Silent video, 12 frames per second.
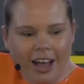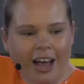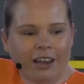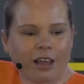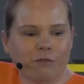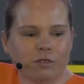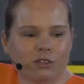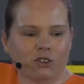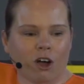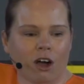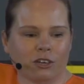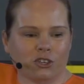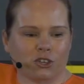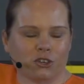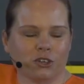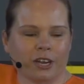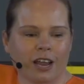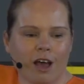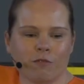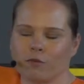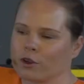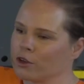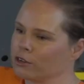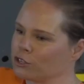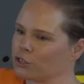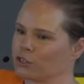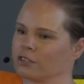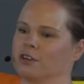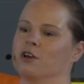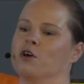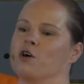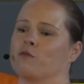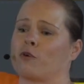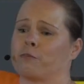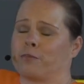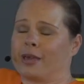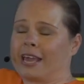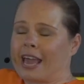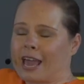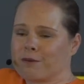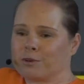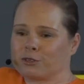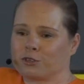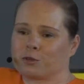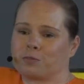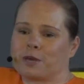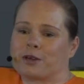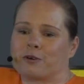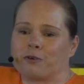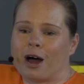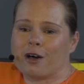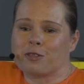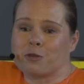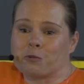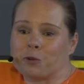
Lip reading: I love this cartoon, and I've learnt from being able to speak around the